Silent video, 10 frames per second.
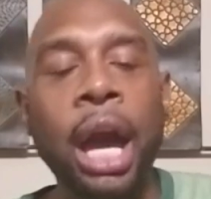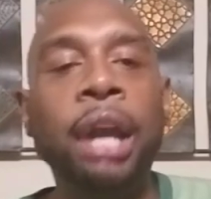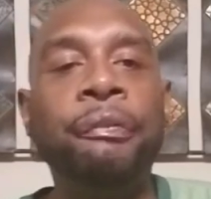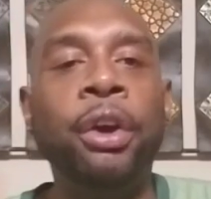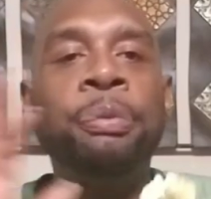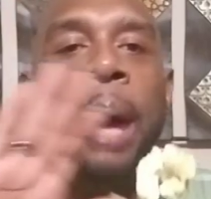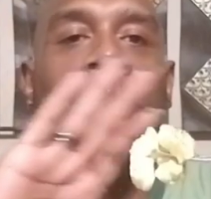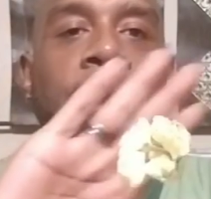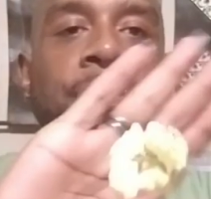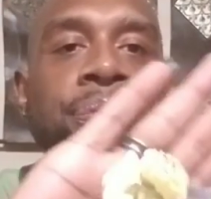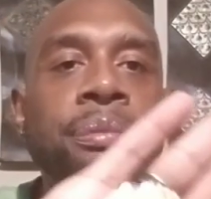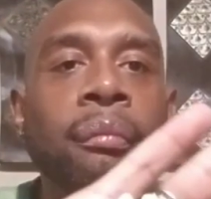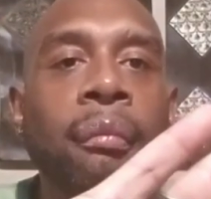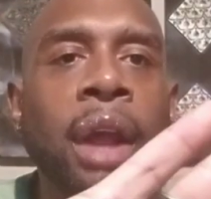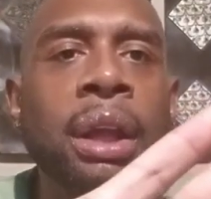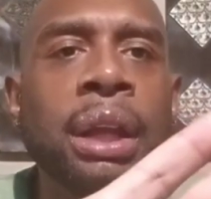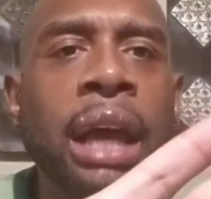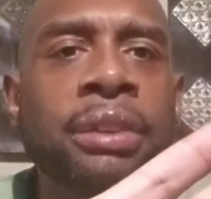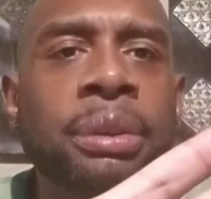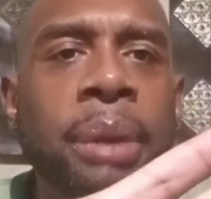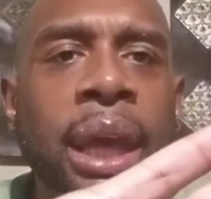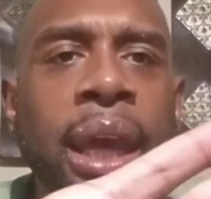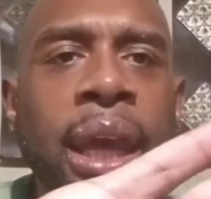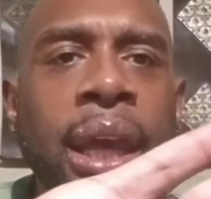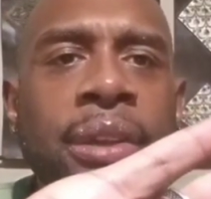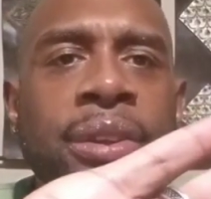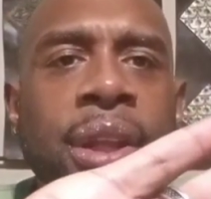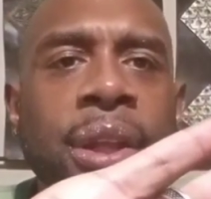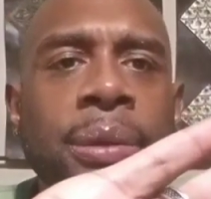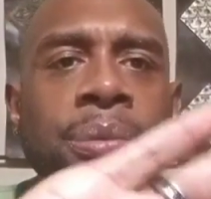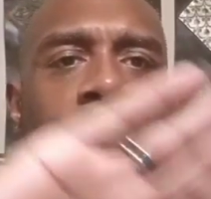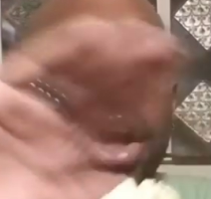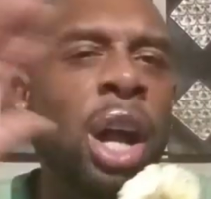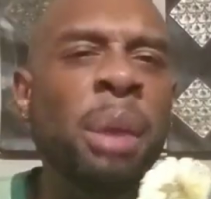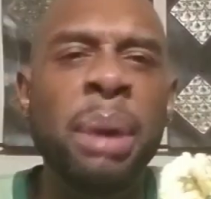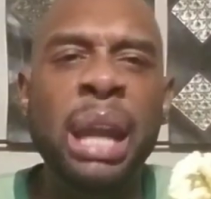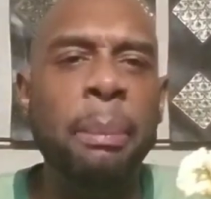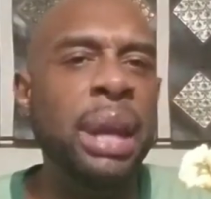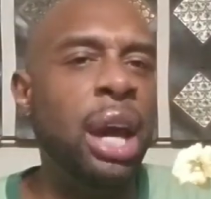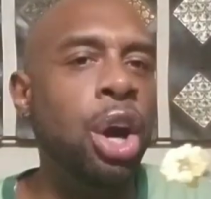y'all the first bite. There's some eggs. Color may not be that